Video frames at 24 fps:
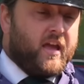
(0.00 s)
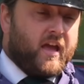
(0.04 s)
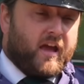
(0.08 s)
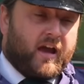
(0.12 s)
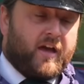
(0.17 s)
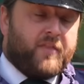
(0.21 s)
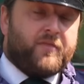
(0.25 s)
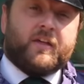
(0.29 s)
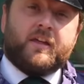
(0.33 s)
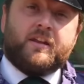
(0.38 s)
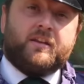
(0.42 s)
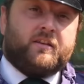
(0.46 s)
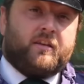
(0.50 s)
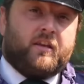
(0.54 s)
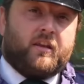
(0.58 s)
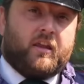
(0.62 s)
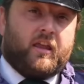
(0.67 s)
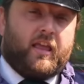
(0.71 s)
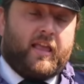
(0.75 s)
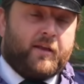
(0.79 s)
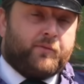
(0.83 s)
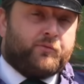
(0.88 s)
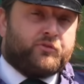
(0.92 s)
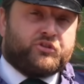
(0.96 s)
And then
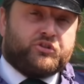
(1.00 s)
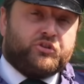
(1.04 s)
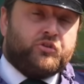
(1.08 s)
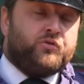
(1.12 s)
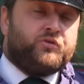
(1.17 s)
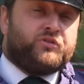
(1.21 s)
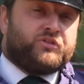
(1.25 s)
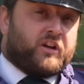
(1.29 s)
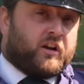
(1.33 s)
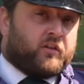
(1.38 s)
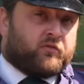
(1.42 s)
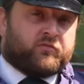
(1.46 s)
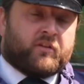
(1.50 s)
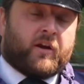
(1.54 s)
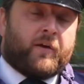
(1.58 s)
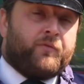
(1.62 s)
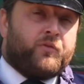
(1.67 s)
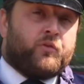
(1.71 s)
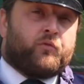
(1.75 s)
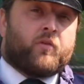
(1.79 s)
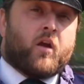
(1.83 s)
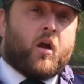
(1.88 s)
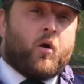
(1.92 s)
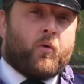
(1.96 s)
it was used around
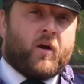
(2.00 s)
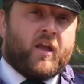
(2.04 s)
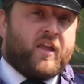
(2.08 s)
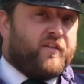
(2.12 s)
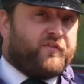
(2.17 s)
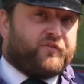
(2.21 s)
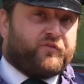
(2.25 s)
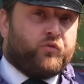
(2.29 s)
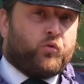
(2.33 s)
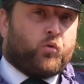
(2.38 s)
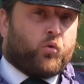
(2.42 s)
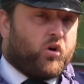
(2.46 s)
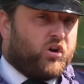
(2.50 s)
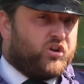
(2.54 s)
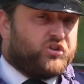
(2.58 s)
the railway for